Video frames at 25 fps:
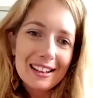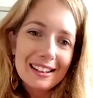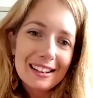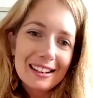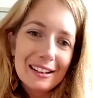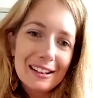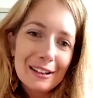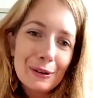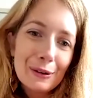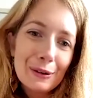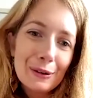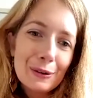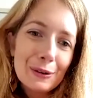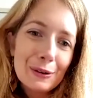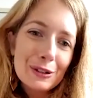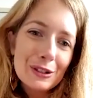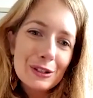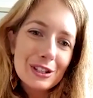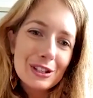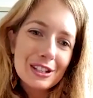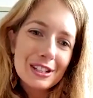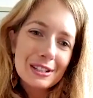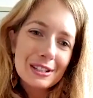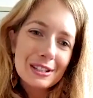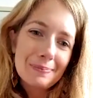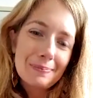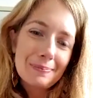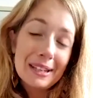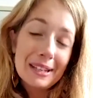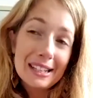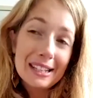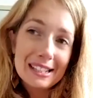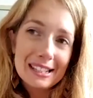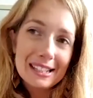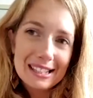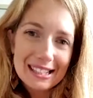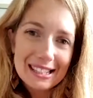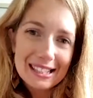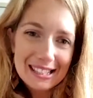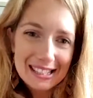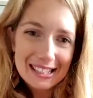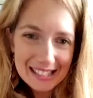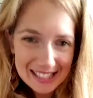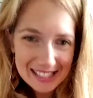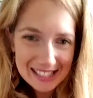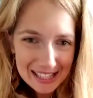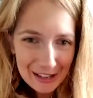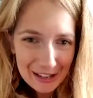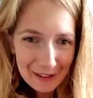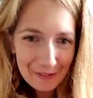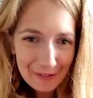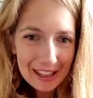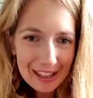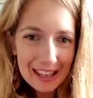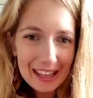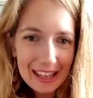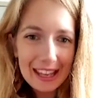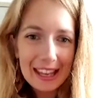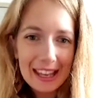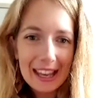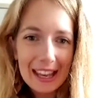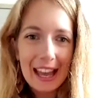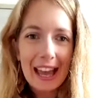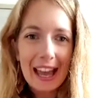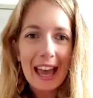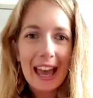launched me into TV.